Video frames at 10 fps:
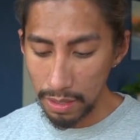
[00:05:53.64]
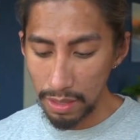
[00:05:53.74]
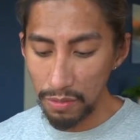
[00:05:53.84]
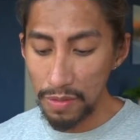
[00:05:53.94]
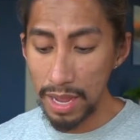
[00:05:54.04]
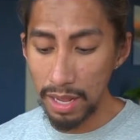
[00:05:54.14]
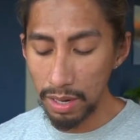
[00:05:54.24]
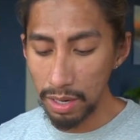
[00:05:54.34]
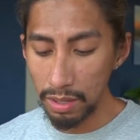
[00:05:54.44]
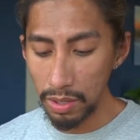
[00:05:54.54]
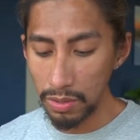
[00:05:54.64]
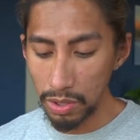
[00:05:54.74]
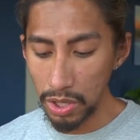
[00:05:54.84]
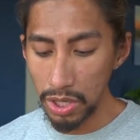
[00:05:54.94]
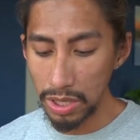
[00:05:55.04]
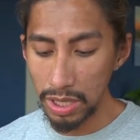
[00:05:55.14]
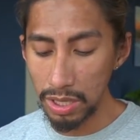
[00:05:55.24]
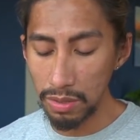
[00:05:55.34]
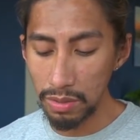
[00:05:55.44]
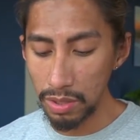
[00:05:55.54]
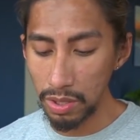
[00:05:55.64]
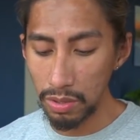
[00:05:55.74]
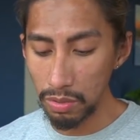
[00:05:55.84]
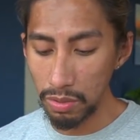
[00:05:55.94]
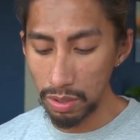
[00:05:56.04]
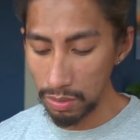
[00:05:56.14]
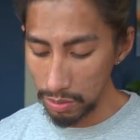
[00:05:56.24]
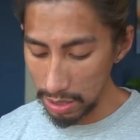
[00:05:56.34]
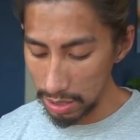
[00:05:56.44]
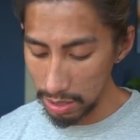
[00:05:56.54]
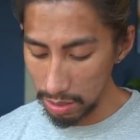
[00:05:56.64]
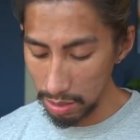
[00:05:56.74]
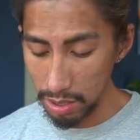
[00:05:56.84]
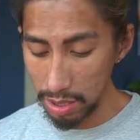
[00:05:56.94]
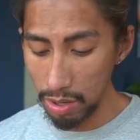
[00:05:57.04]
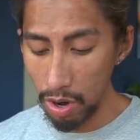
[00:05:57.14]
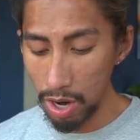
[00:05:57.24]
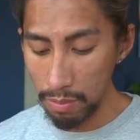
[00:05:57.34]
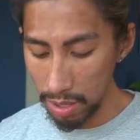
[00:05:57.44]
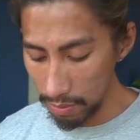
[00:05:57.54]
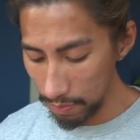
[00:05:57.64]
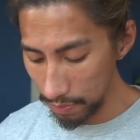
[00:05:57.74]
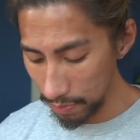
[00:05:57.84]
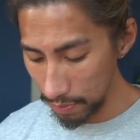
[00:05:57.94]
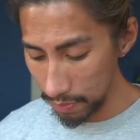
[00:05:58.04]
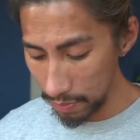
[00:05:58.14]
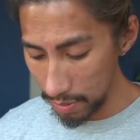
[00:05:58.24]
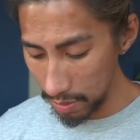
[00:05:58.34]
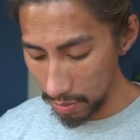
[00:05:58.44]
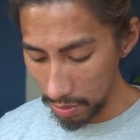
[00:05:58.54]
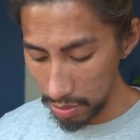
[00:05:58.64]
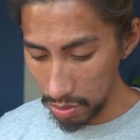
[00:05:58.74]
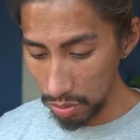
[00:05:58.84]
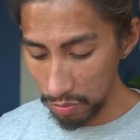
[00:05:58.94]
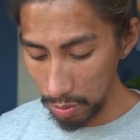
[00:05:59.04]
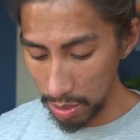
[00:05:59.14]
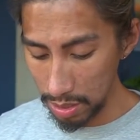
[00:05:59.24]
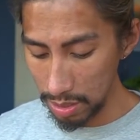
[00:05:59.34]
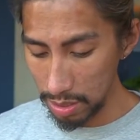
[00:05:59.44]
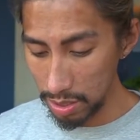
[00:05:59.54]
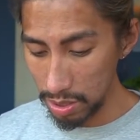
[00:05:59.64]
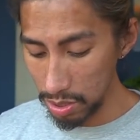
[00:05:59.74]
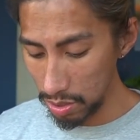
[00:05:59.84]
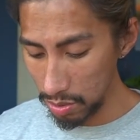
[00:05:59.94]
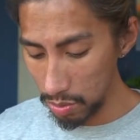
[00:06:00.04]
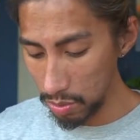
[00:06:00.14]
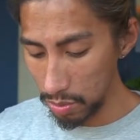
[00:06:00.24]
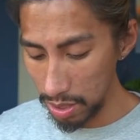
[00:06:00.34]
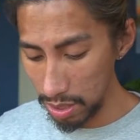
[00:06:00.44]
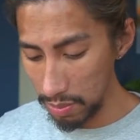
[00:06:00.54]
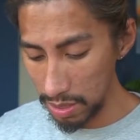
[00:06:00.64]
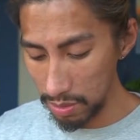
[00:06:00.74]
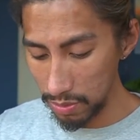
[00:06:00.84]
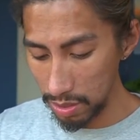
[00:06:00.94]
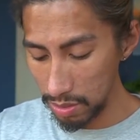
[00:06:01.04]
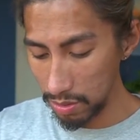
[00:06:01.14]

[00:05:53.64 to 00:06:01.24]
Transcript: The veil, you know, the curtain, you know, um, that's that's the karma. Okay, Two of Wands, a decision. Ooh, and a Page of Rods.